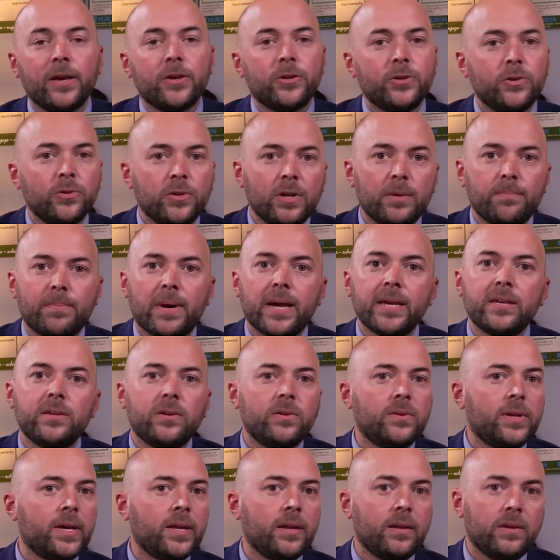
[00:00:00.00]
unit by
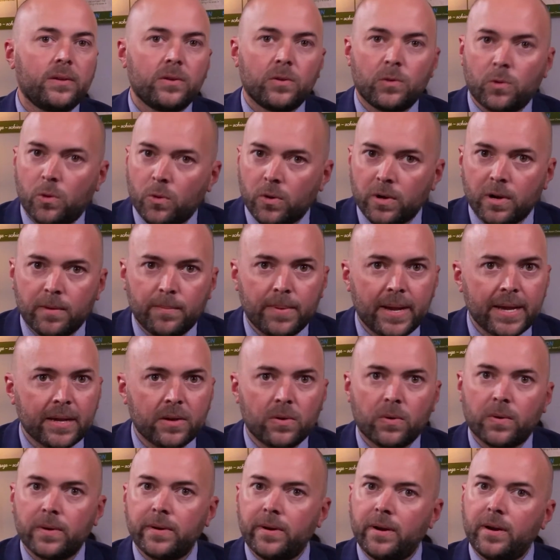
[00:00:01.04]
unit, quarter by
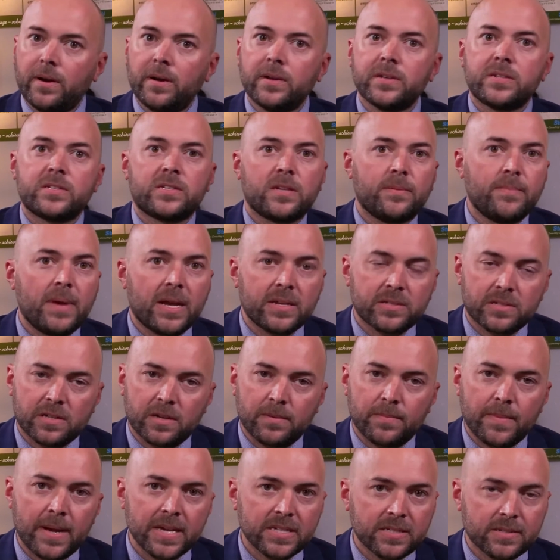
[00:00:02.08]
quarter, semester
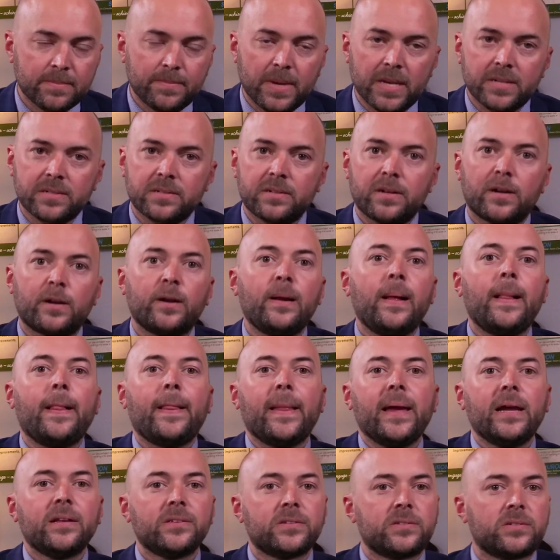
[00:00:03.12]
by semester,
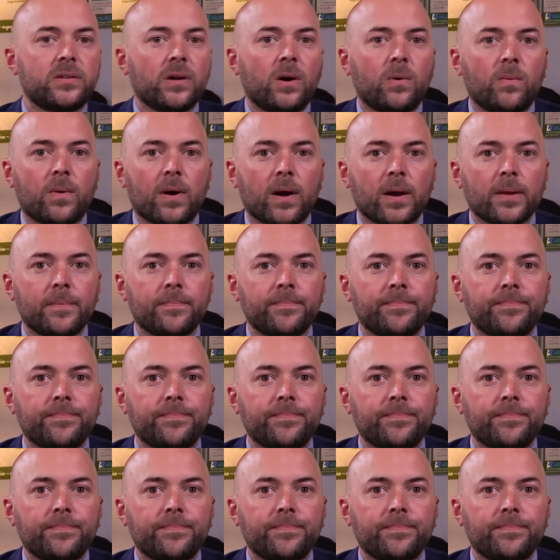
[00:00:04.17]
and so on.